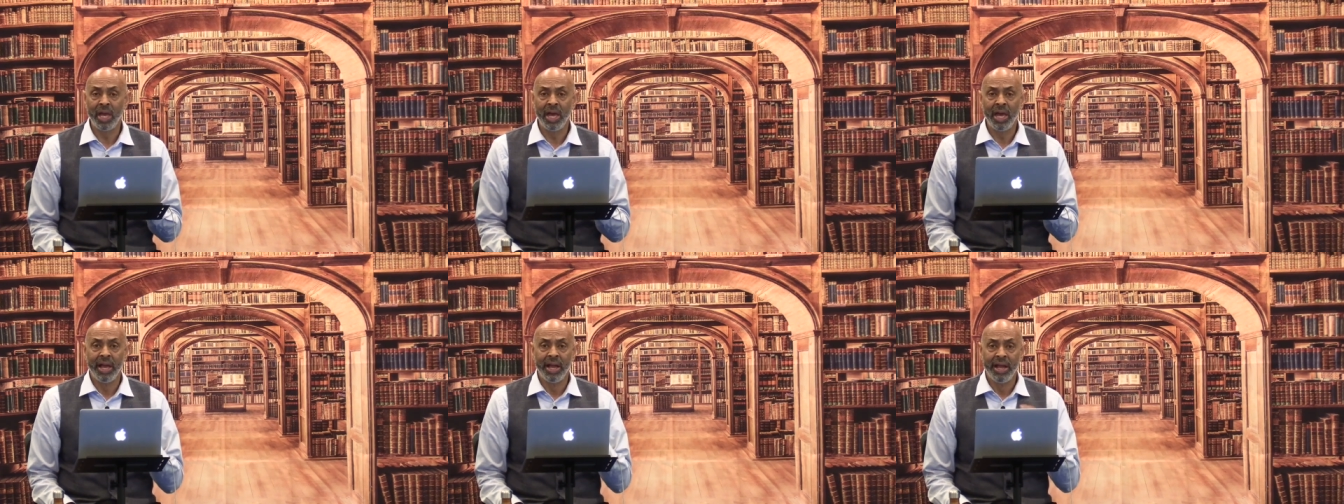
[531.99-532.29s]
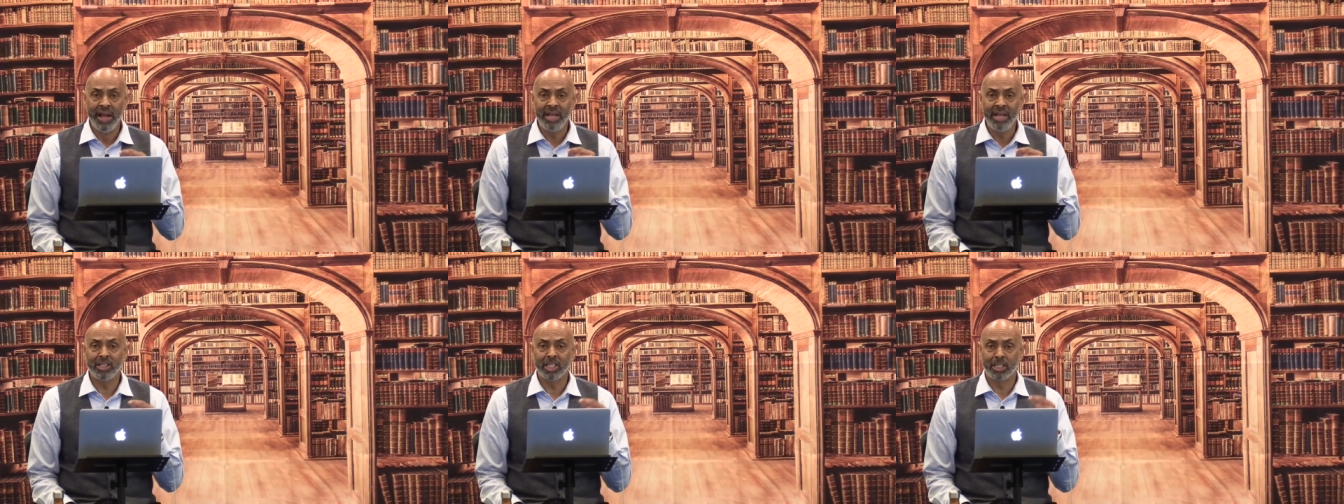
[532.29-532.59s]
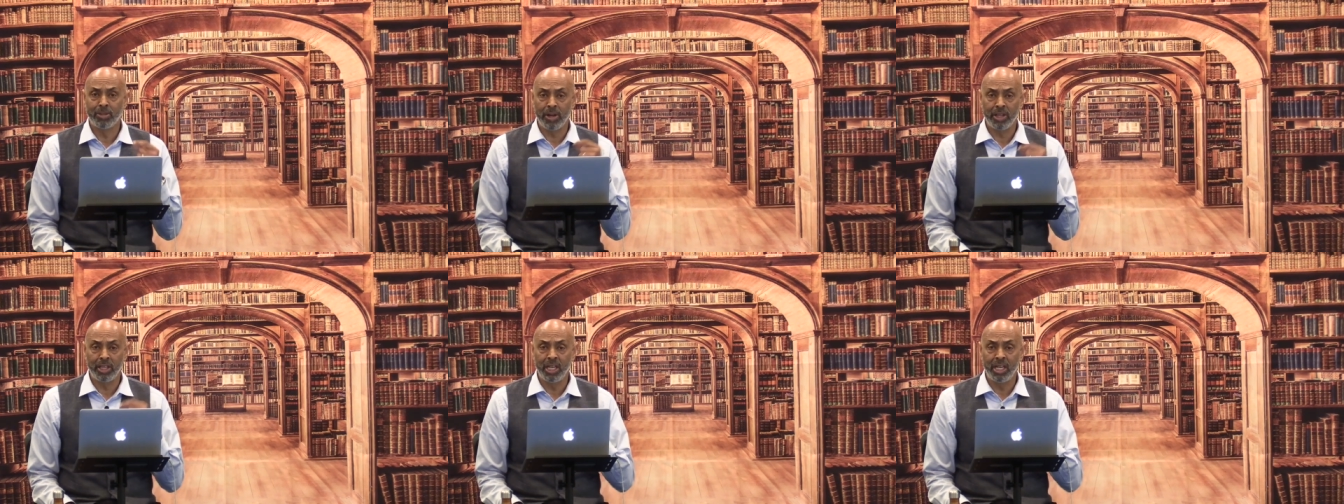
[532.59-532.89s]
He's
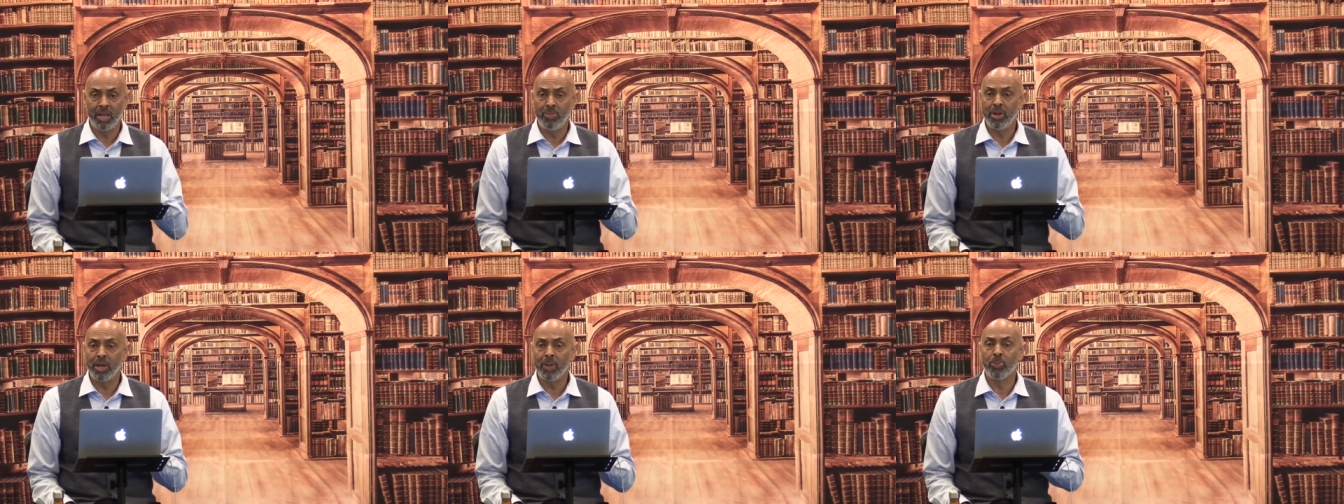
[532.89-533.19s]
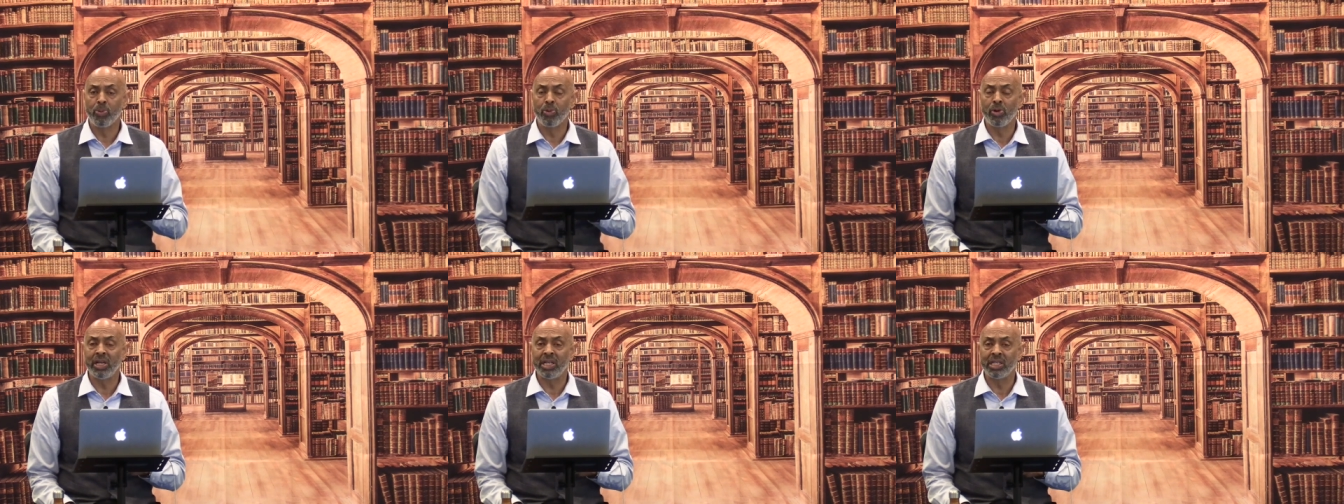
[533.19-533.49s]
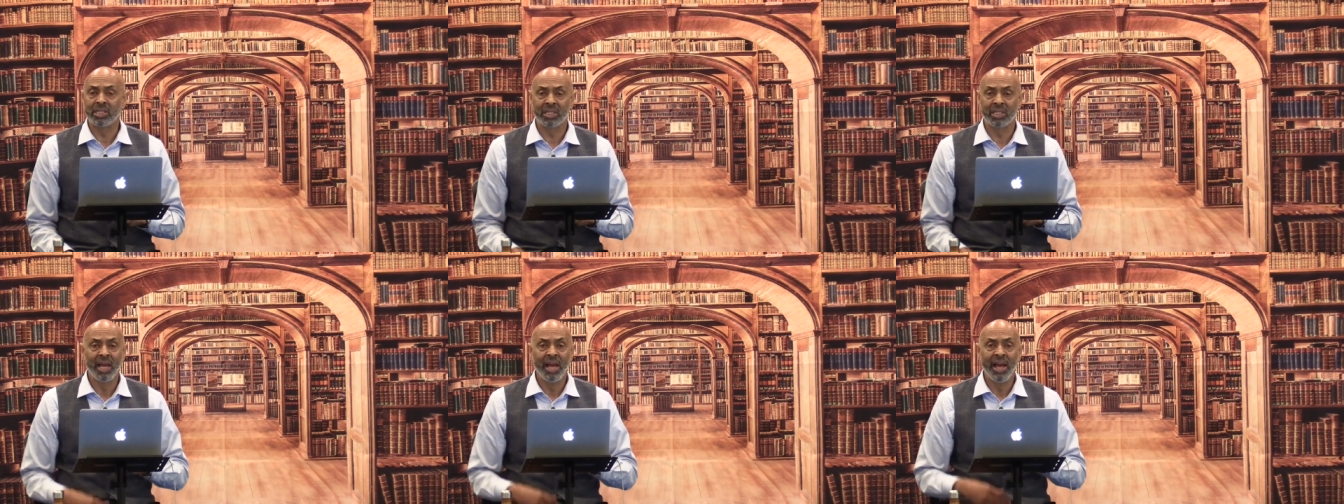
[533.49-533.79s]
expecting to be a priest.
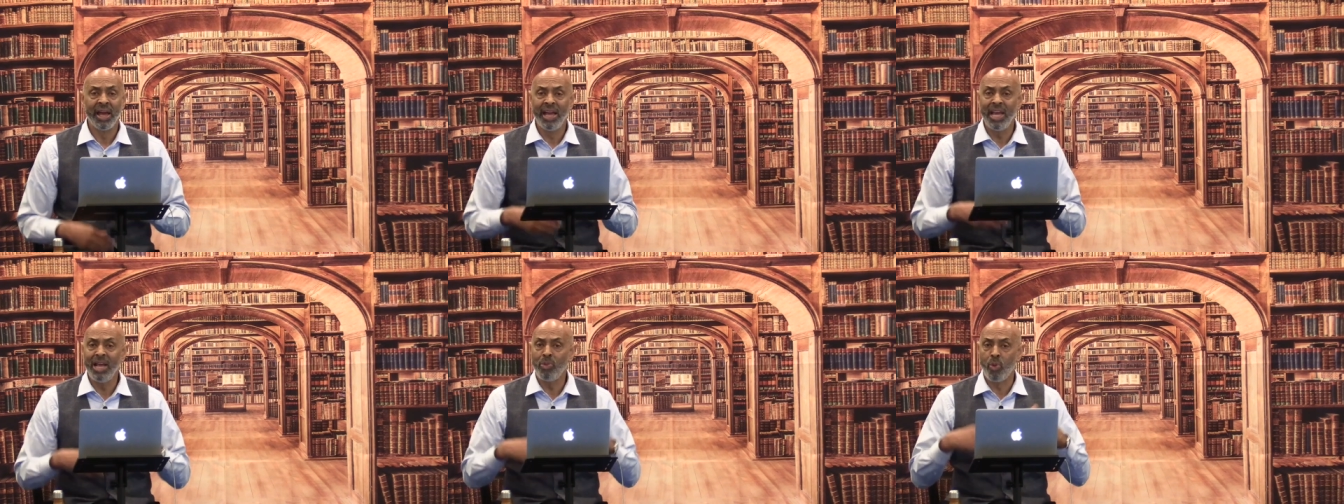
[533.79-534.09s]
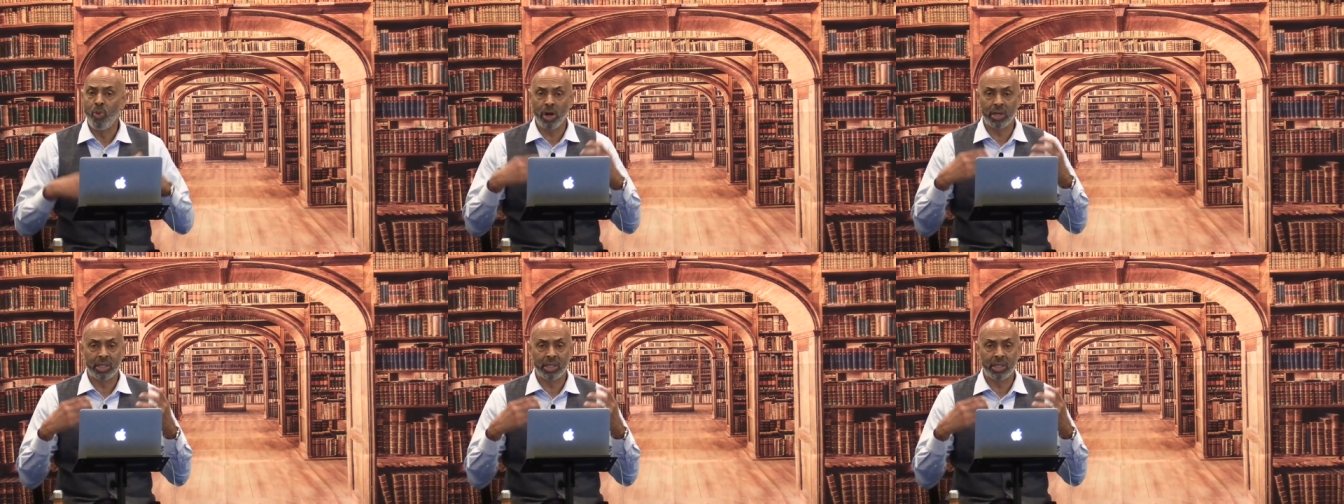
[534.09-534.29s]
He worked in